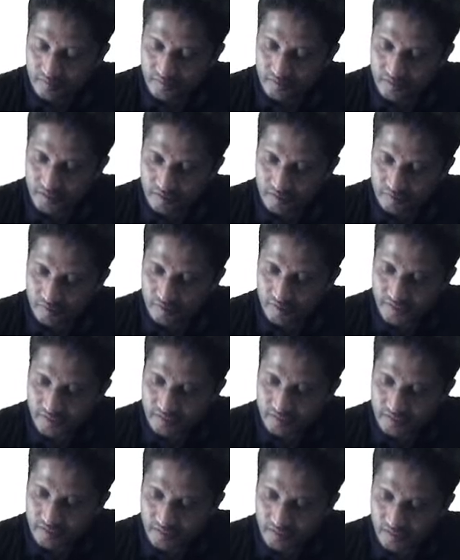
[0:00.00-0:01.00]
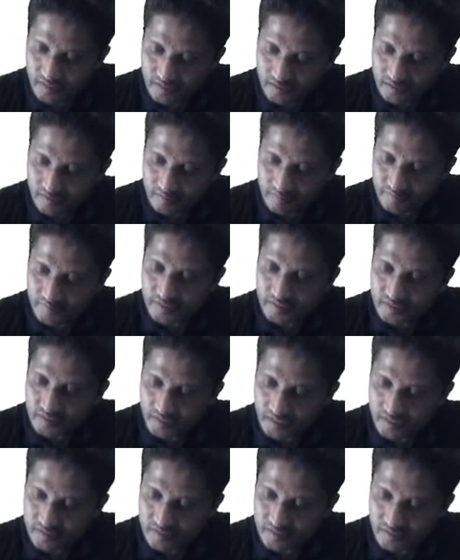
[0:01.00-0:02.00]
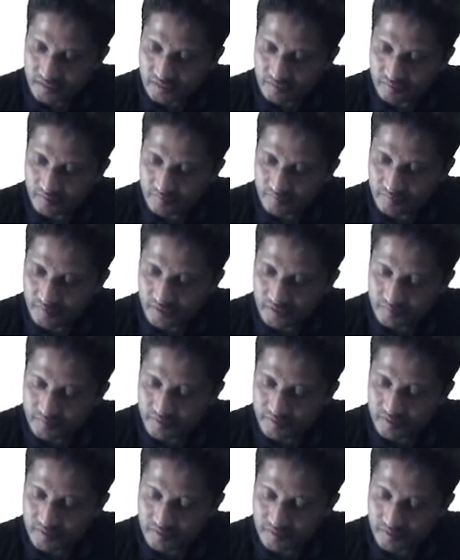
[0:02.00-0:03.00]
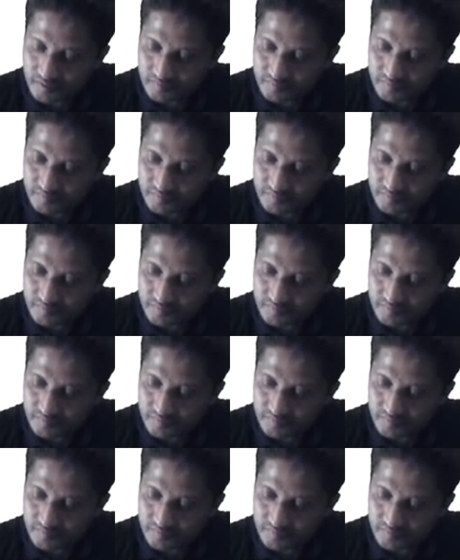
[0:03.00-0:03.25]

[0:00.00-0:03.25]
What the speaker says: is equal to A star B star C is 1 plus BC.